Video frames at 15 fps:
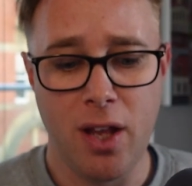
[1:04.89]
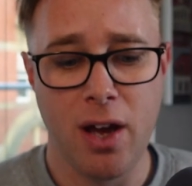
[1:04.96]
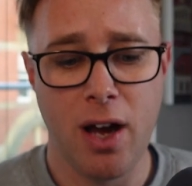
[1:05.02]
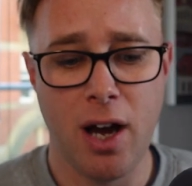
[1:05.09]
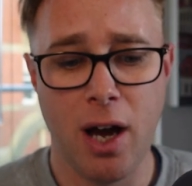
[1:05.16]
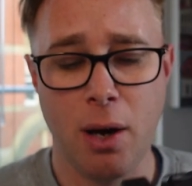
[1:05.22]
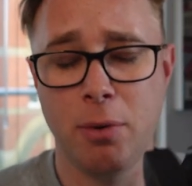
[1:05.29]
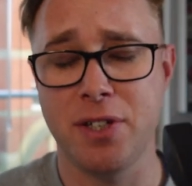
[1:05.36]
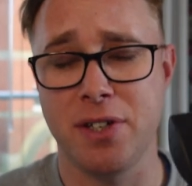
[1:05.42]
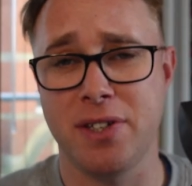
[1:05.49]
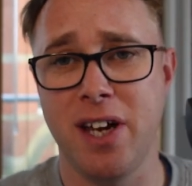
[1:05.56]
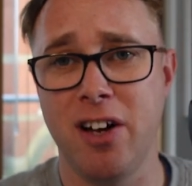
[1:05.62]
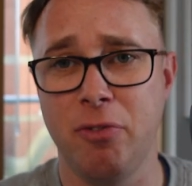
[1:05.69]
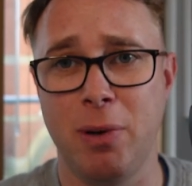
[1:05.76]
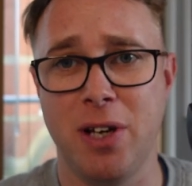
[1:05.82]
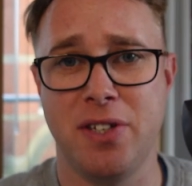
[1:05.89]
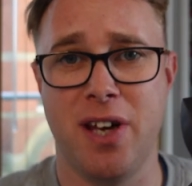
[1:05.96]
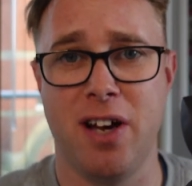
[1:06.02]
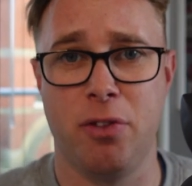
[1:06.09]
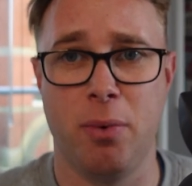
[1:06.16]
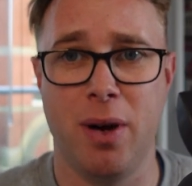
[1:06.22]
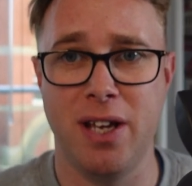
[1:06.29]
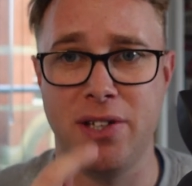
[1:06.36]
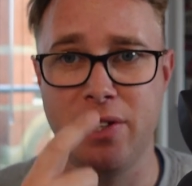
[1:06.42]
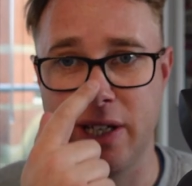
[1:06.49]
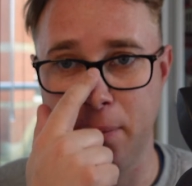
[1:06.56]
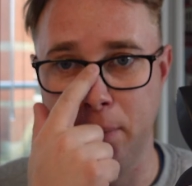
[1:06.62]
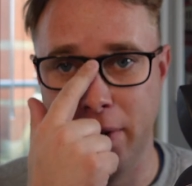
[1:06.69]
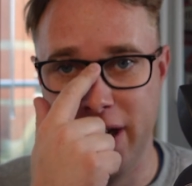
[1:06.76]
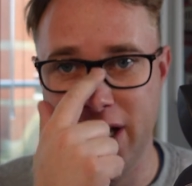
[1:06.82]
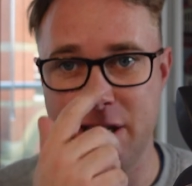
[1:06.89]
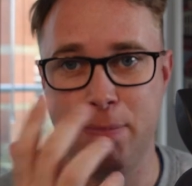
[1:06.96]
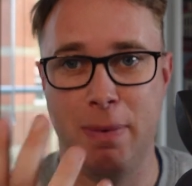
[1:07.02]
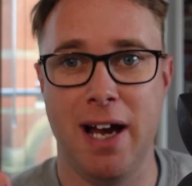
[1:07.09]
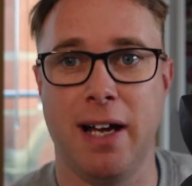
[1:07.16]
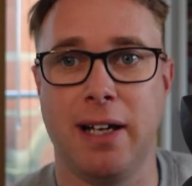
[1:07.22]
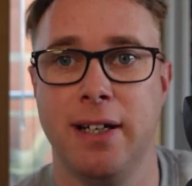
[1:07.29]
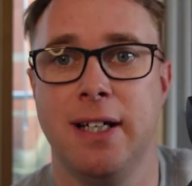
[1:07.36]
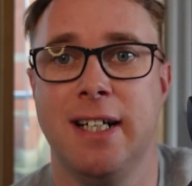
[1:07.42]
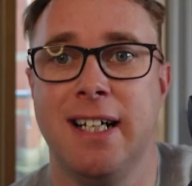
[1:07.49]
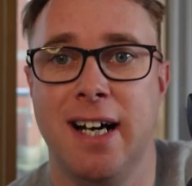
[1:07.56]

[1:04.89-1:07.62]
Uh, I was at South by Southwest a couple of years back.